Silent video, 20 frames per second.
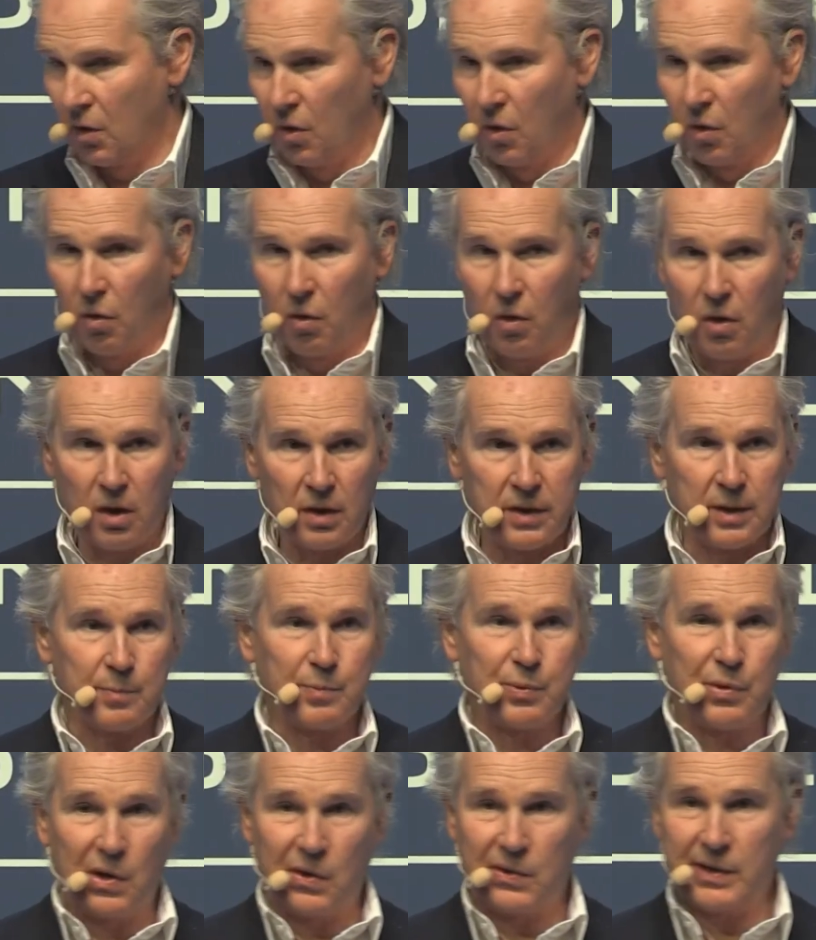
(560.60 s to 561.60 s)
all the
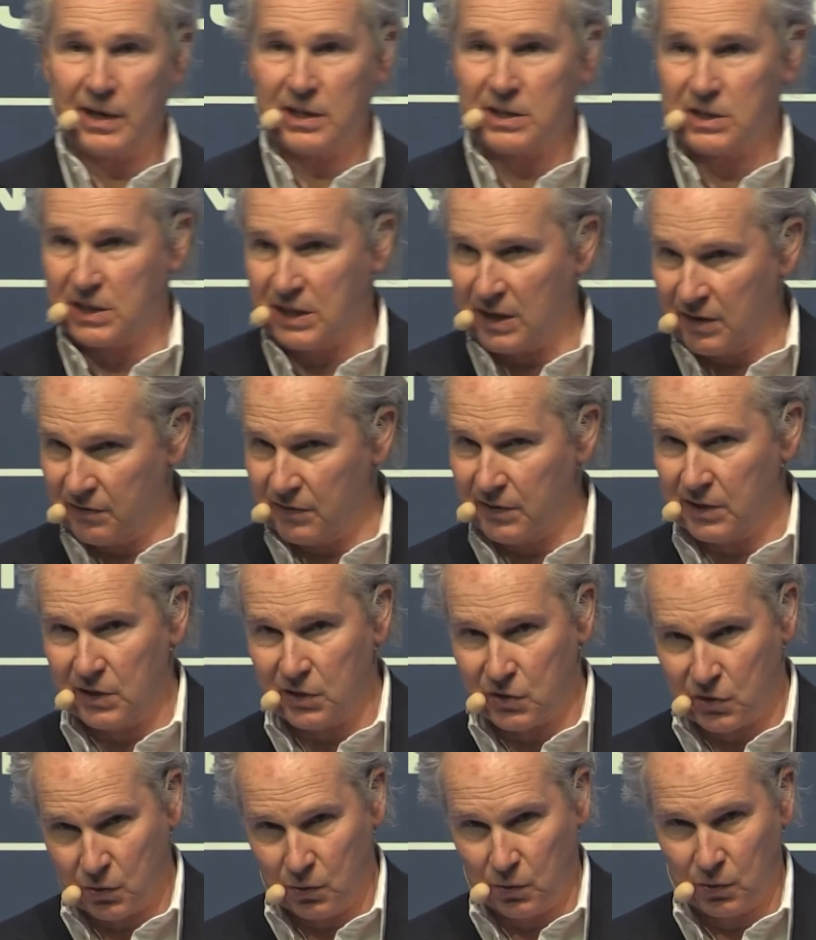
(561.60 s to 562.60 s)
productivity
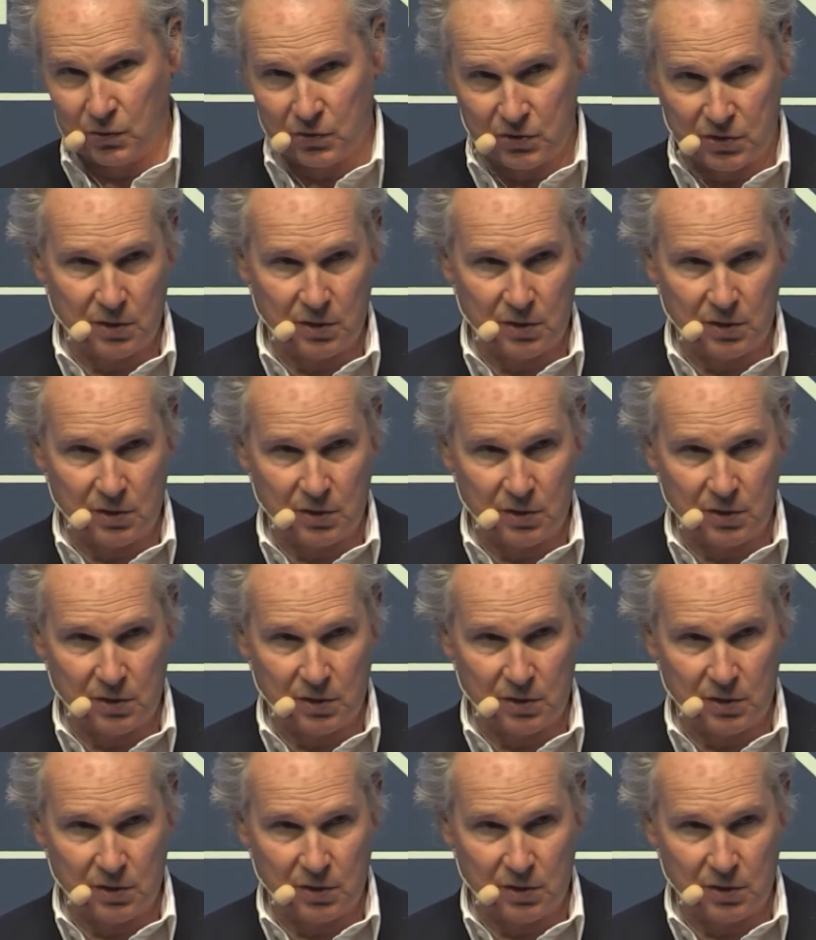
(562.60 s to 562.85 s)
tools